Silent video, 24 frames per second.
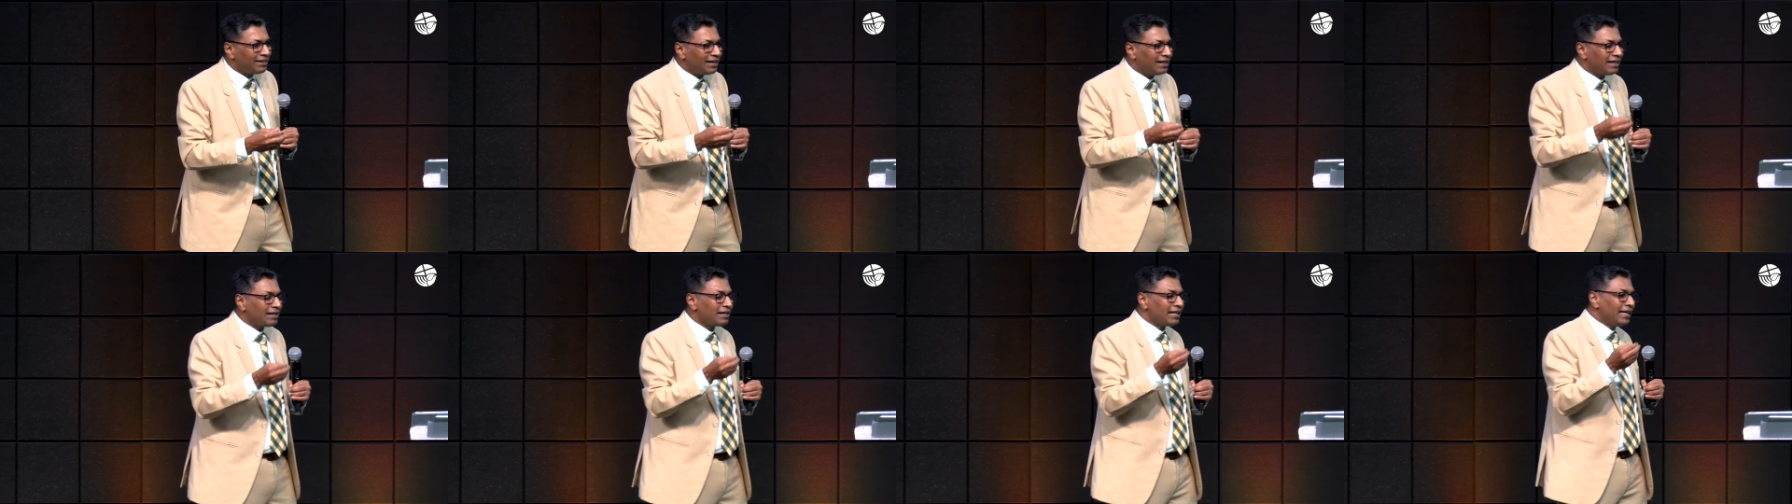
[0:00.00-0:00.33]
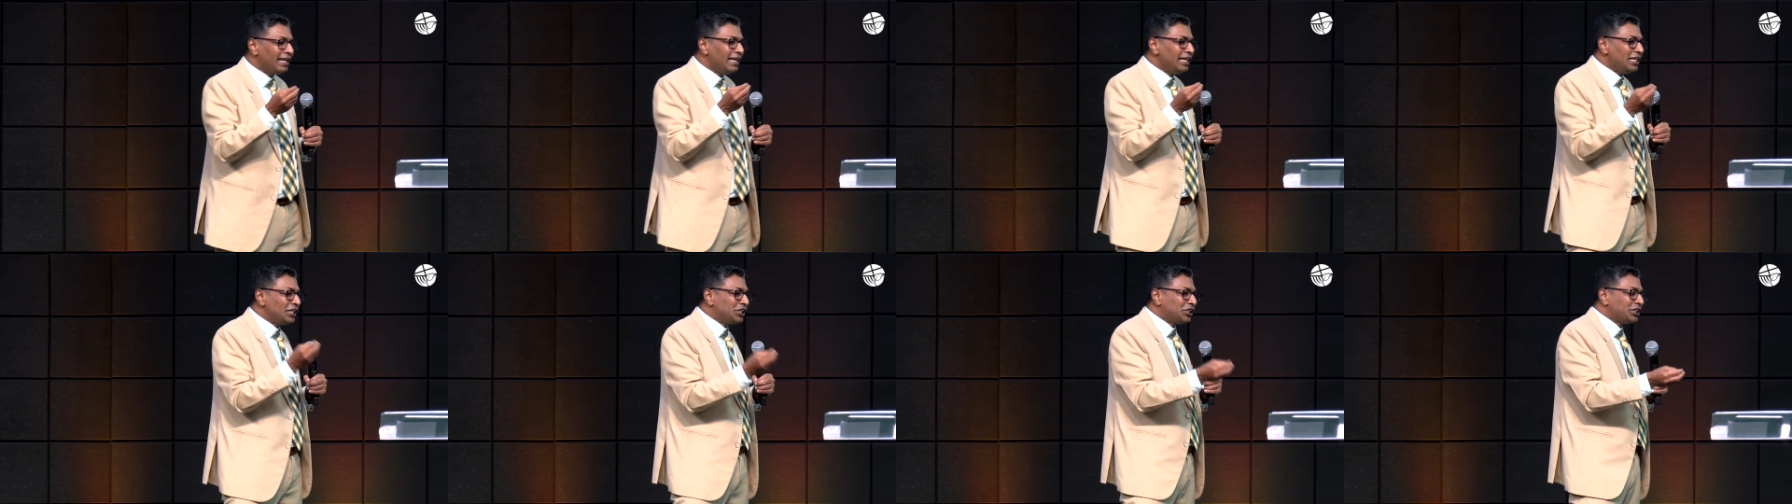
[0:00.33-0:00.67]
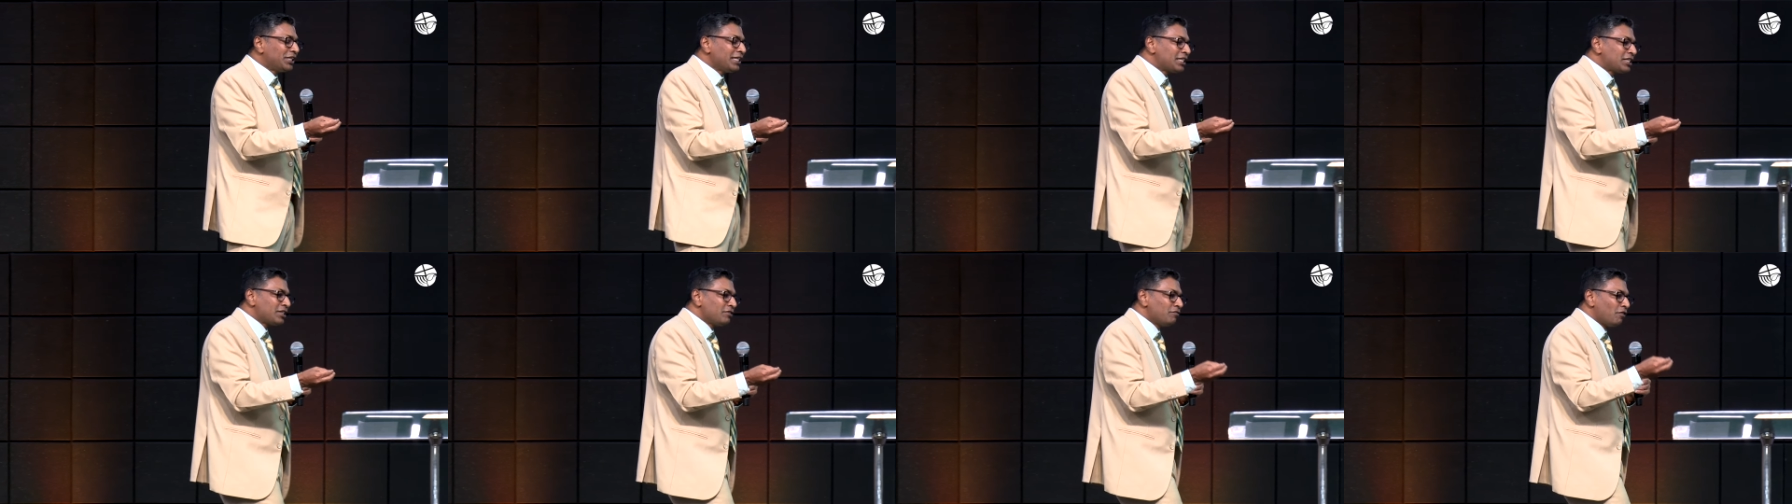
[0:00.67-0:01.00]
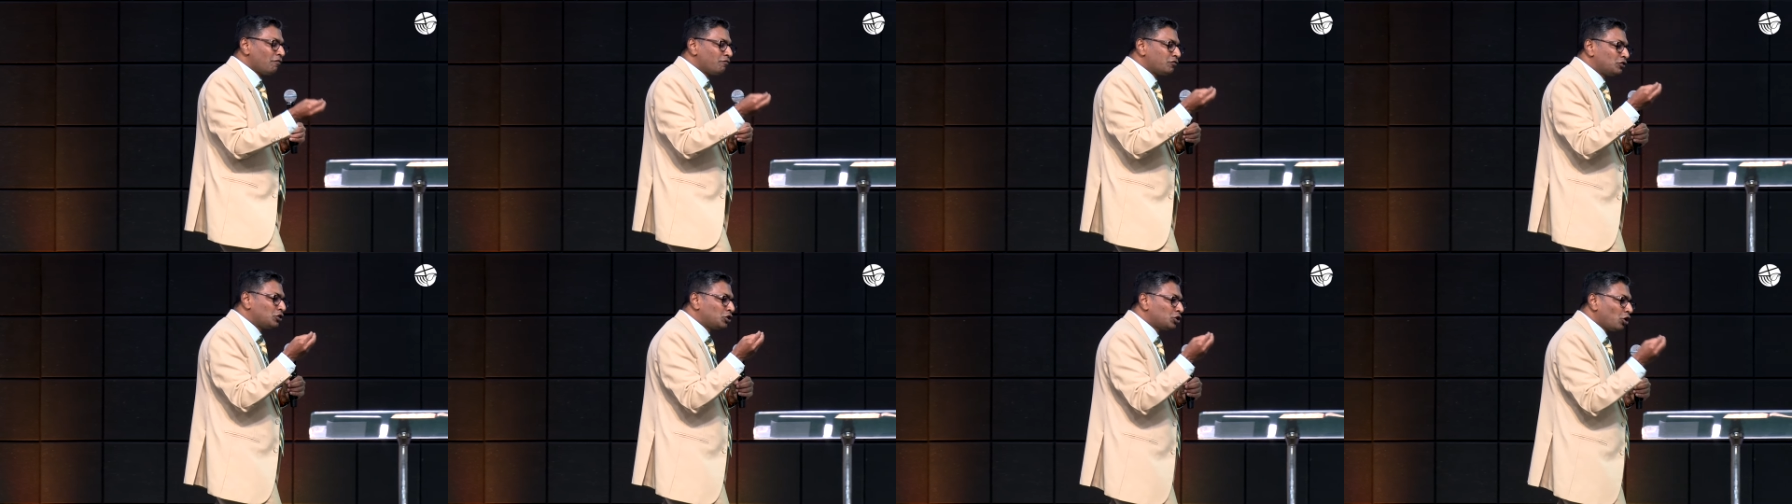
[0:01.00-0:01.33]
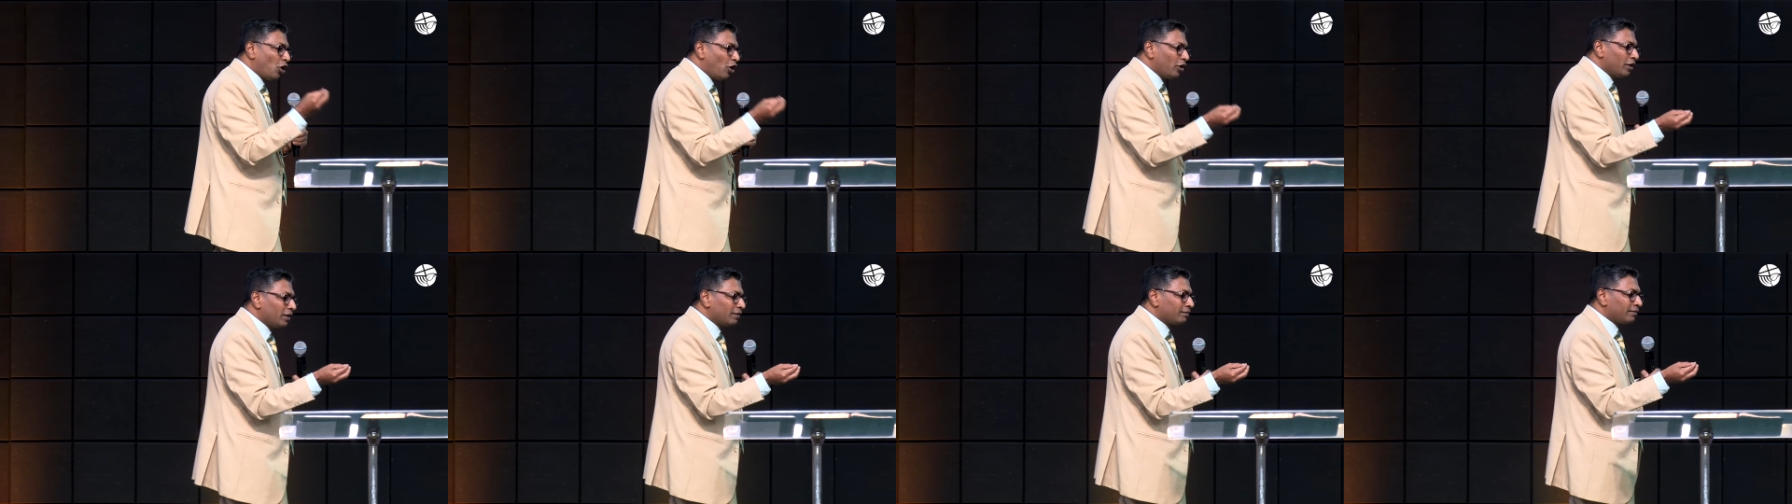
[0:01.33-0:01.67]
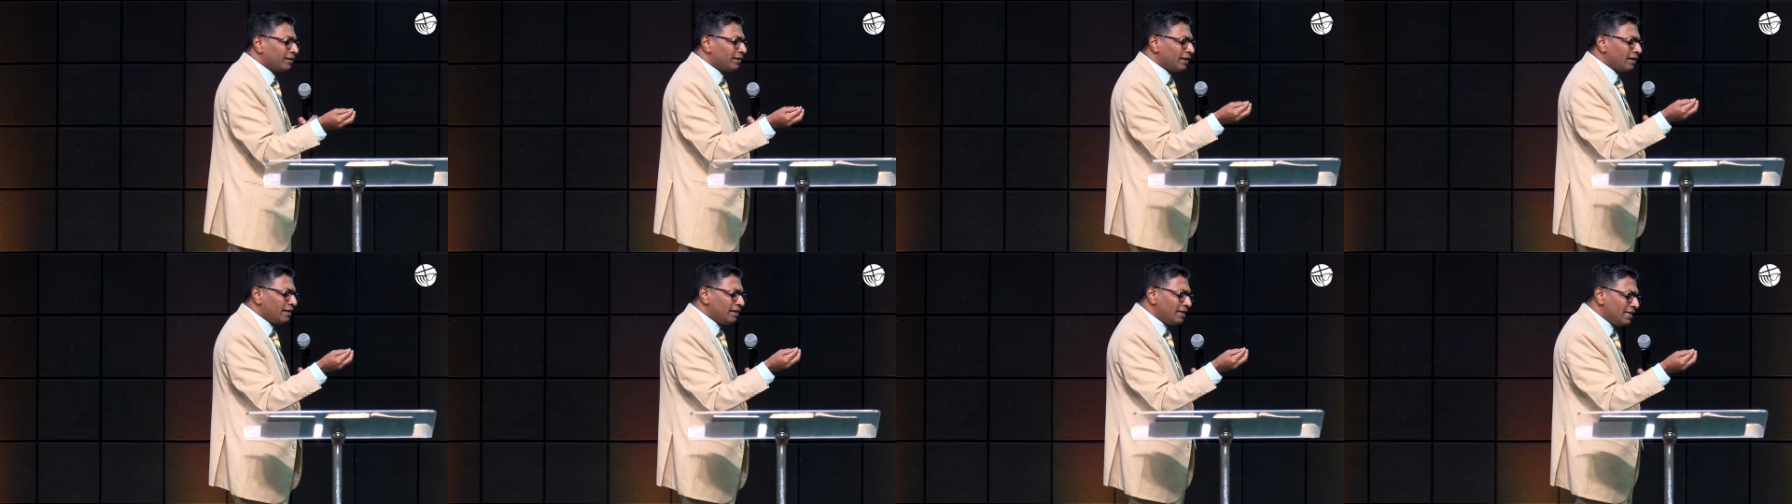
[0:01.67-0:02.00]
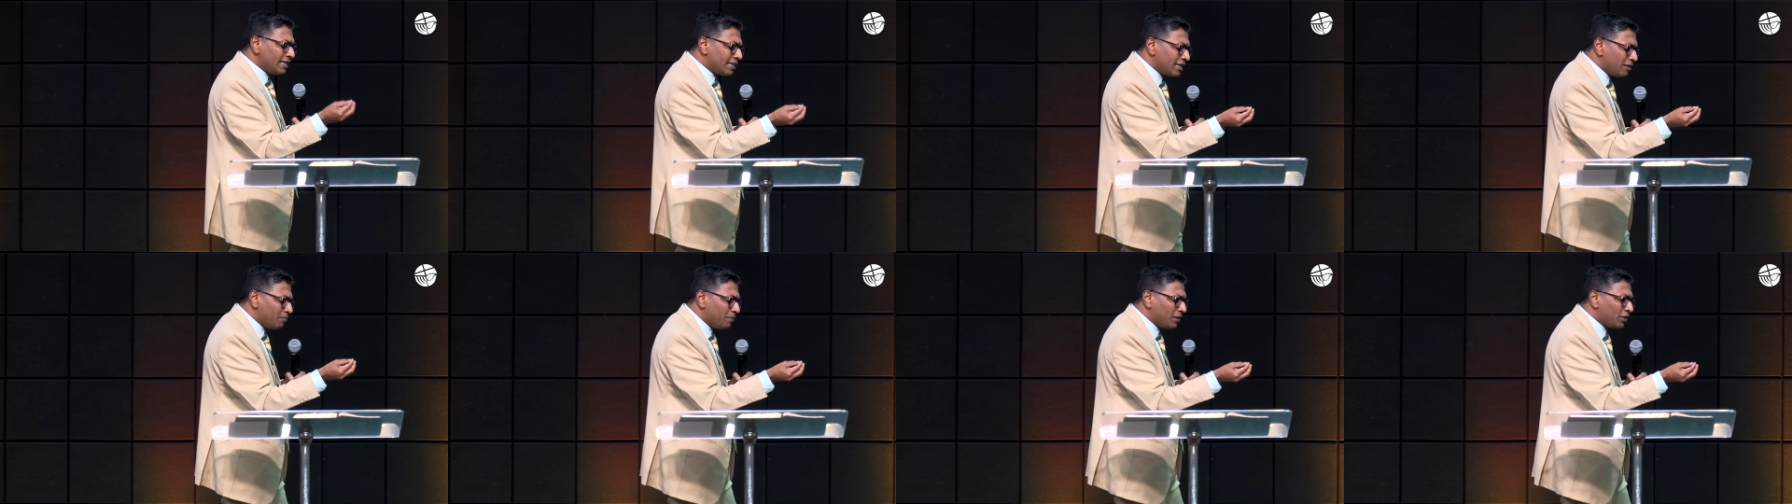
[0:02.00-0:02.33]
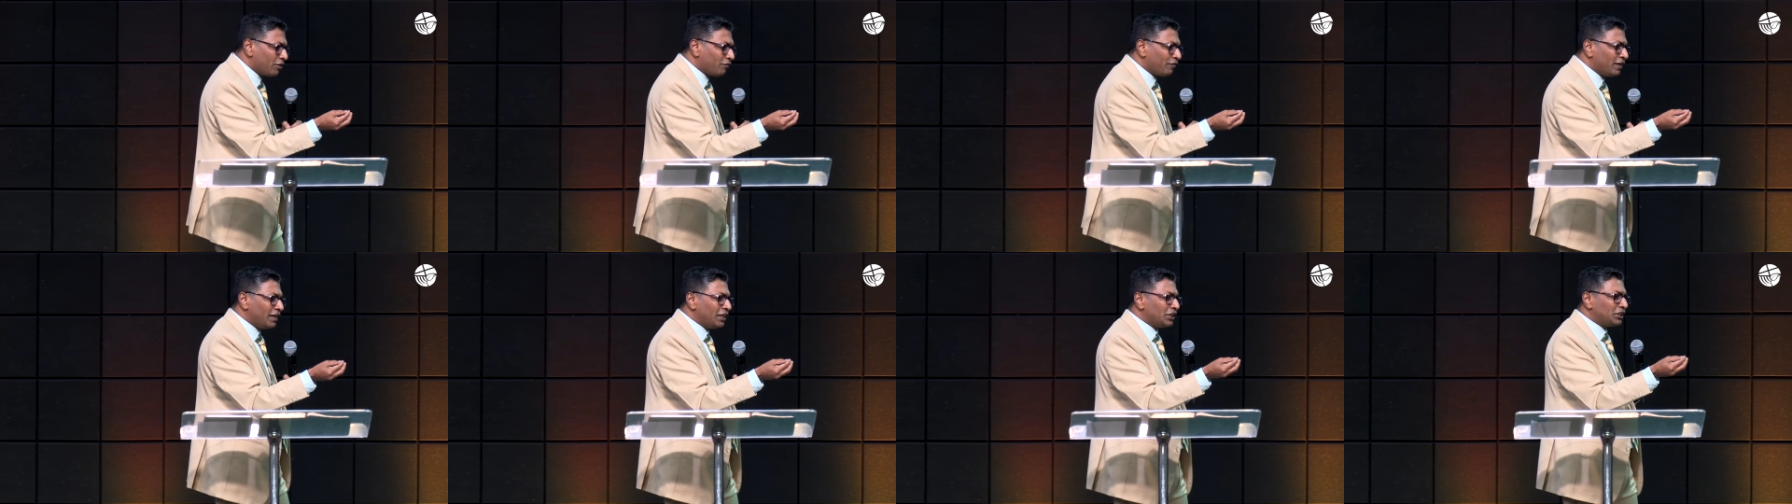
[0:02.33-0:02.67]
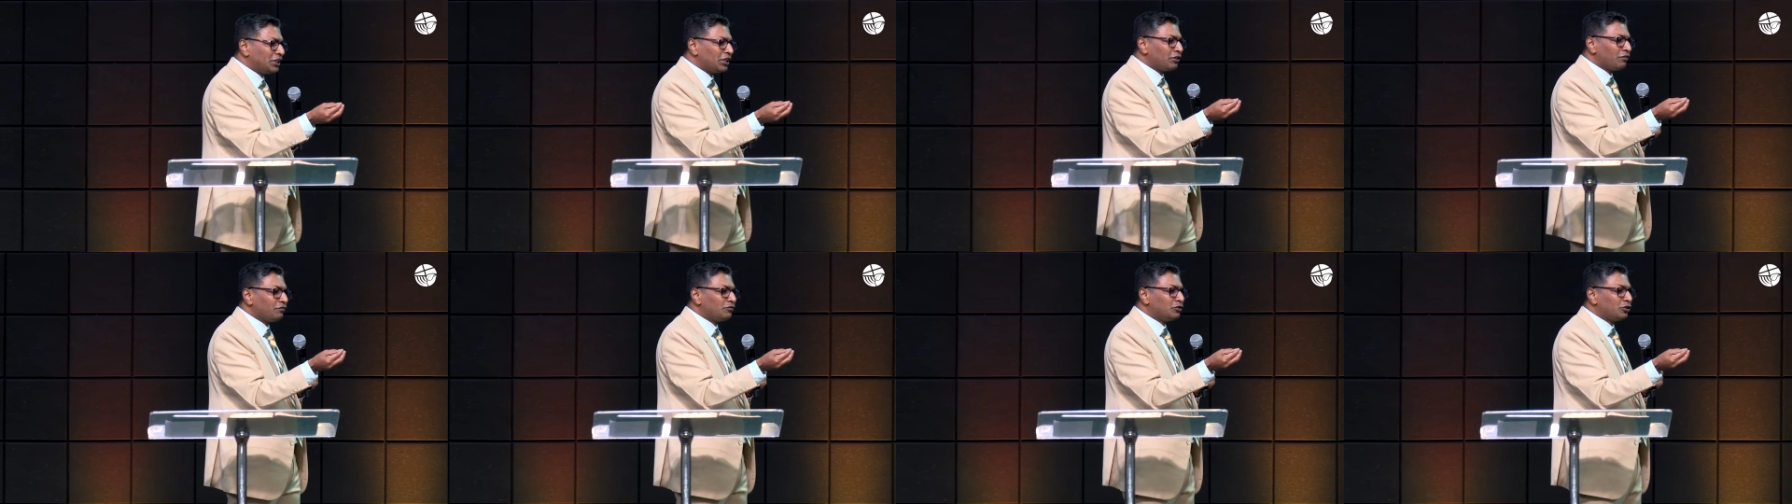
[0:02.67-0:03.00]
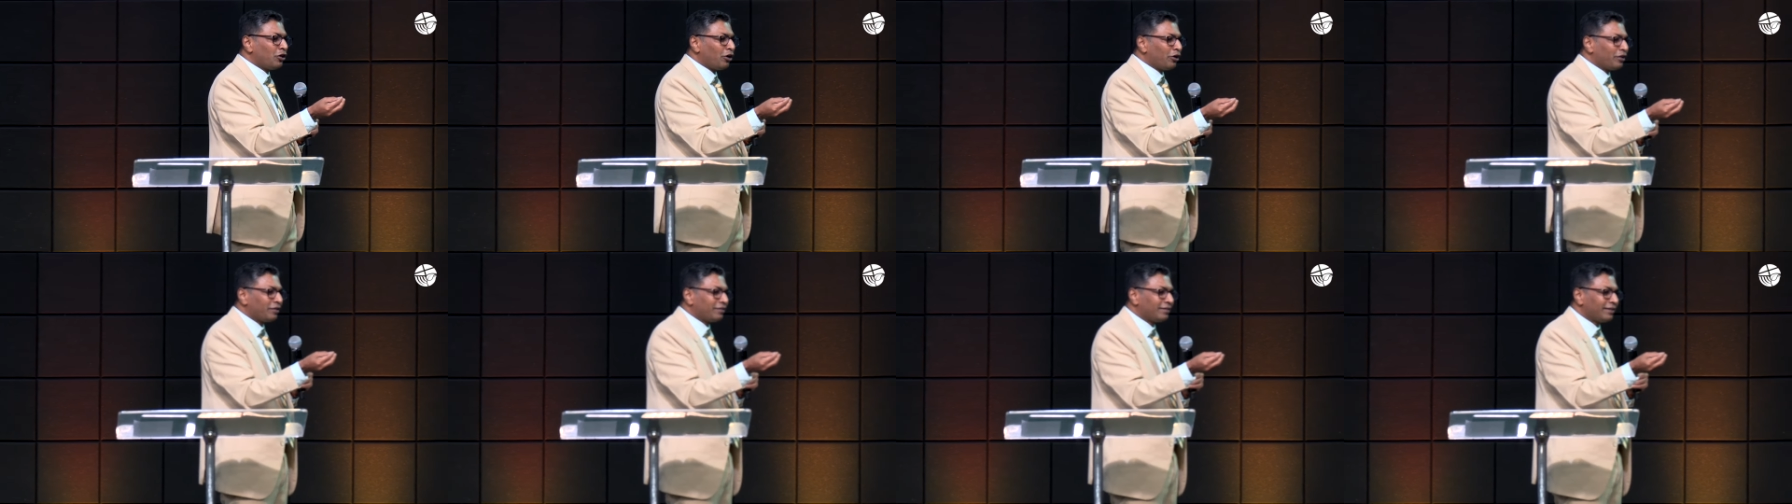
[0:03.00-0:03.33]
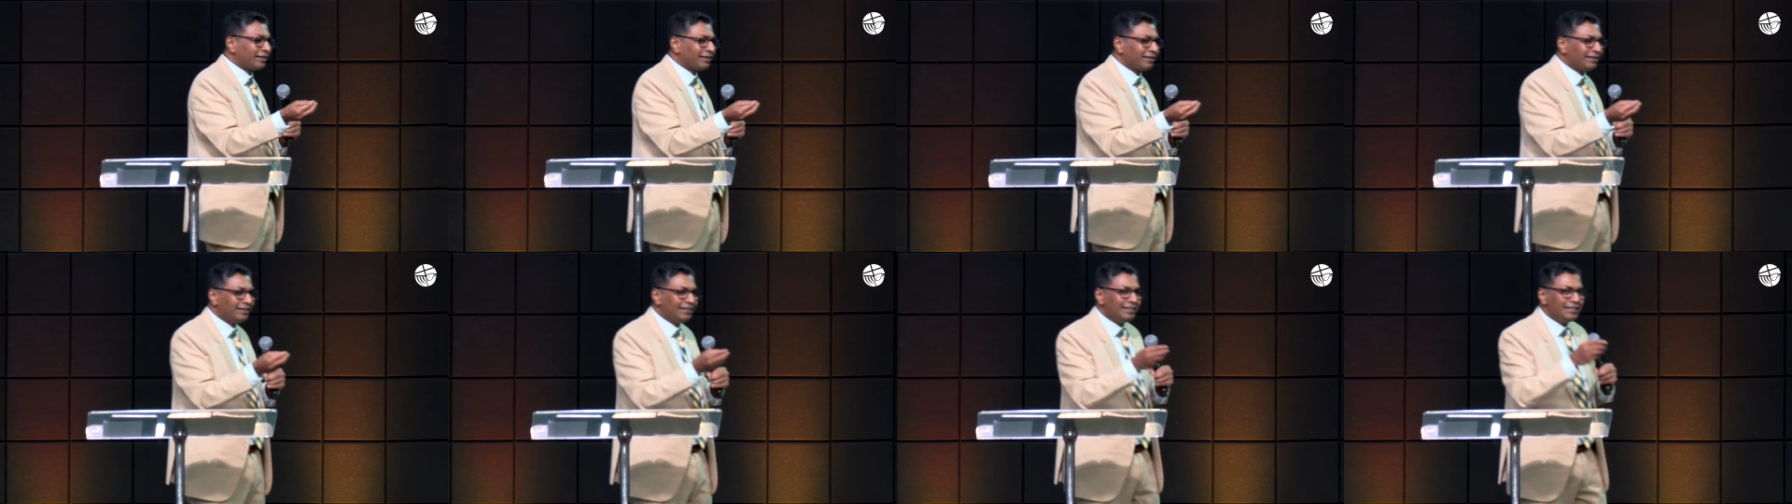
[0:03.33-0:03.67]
an initiative of Jonathan, a little bit of initiative of Jonathan,